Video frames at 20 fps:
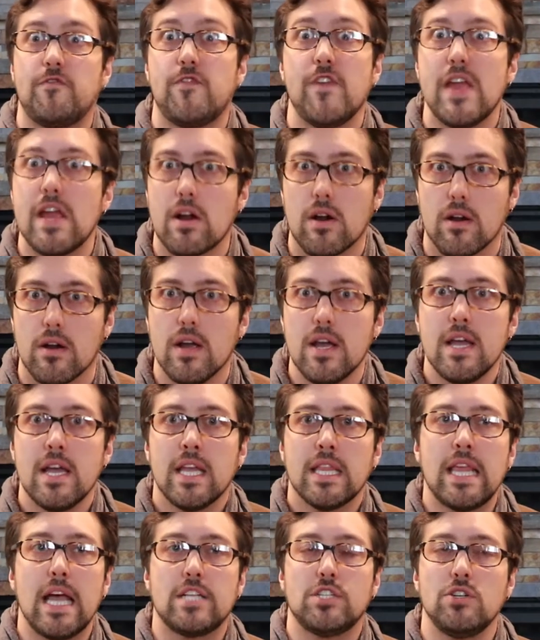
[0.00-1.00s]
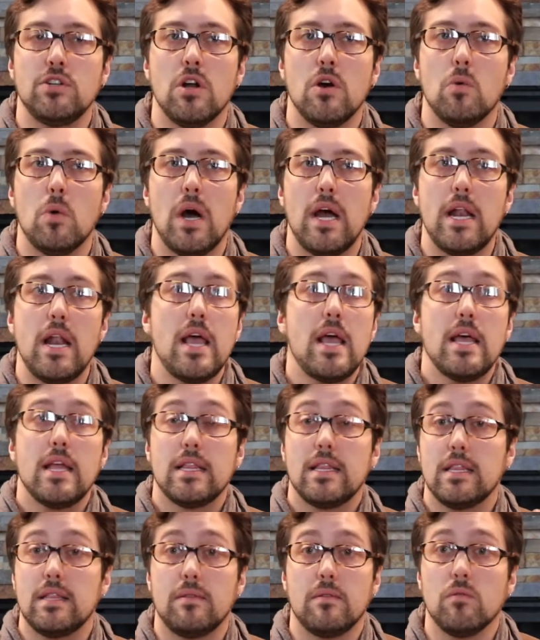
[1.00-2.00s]
fear that, you know what,
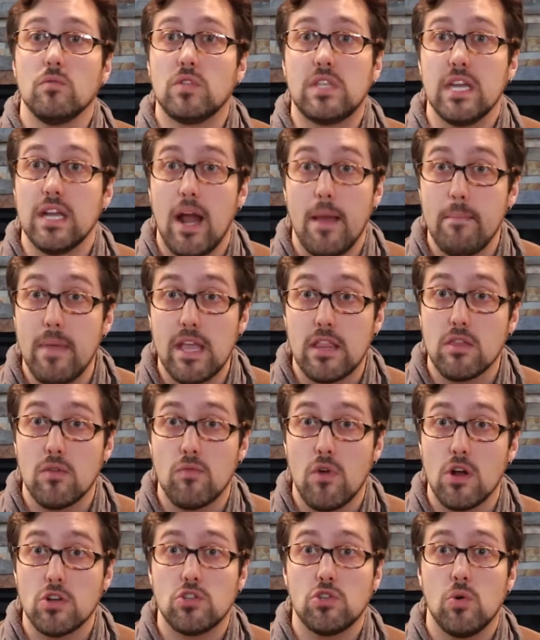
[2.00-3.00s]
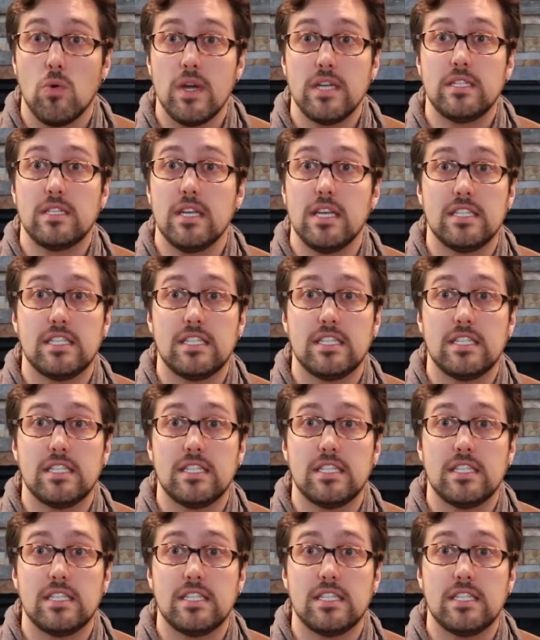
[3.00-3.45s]
did I make the wrong choice?